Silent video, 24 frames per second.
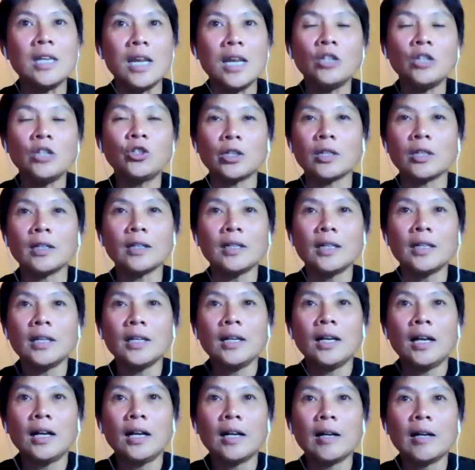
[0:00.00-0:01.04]
in nature
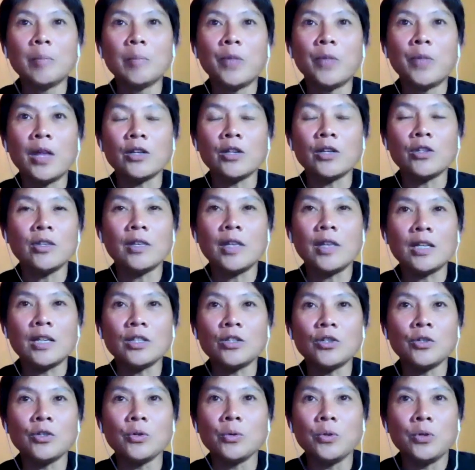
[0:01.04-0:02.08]

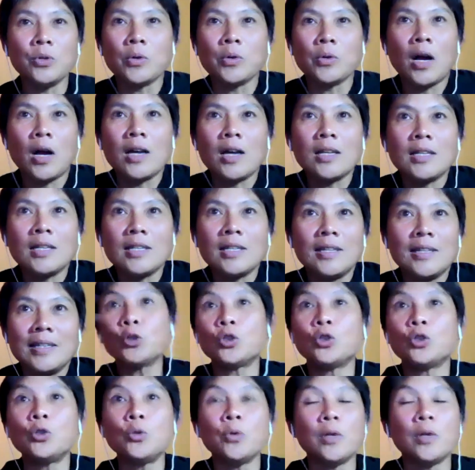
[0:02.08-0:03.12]
that you can't,
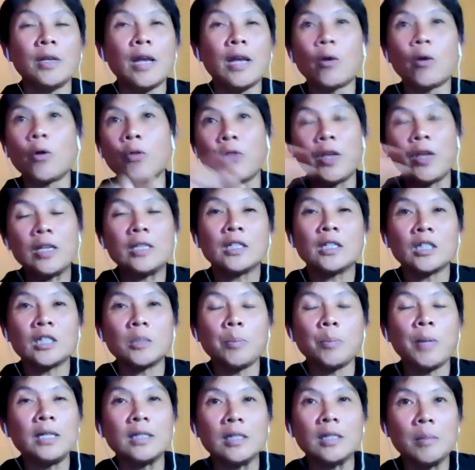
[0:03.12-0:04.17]
puts you in that authentic
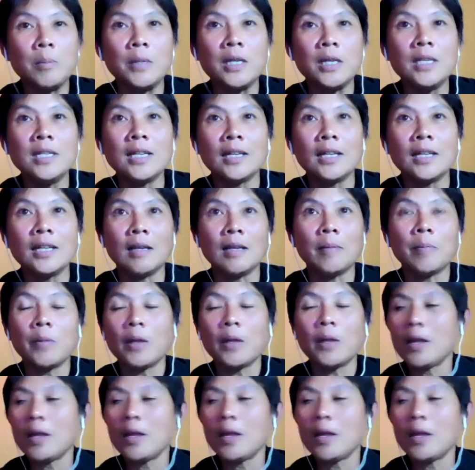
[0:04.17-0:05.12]
space immediately,